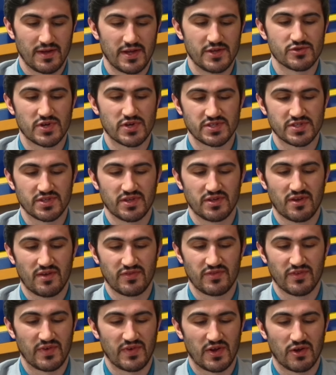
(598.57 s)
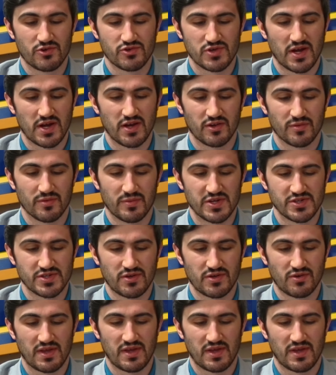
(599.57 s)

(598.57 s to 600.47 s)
Interestingly enough, the Federal Trade Commission,